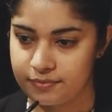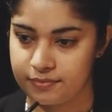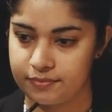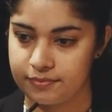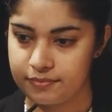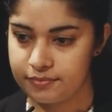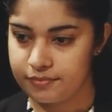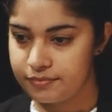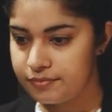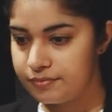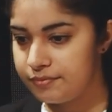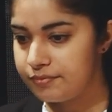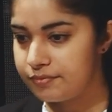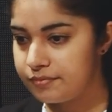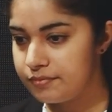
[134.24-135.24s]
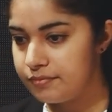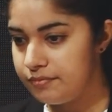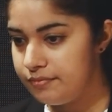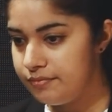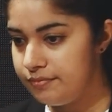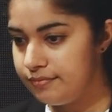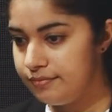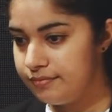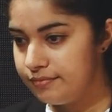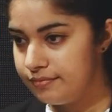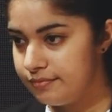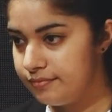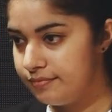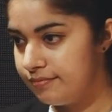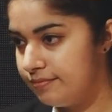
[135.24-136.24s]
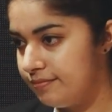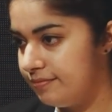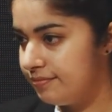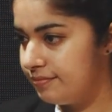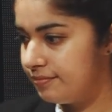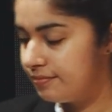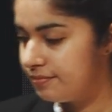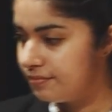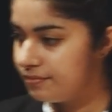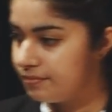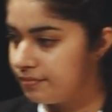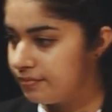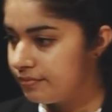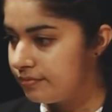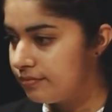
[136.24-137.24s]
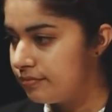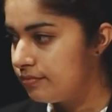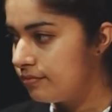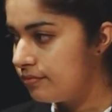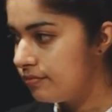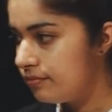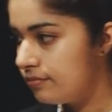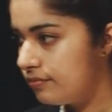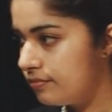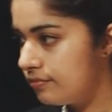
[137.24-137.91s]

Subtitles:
No one is speaking in this clip.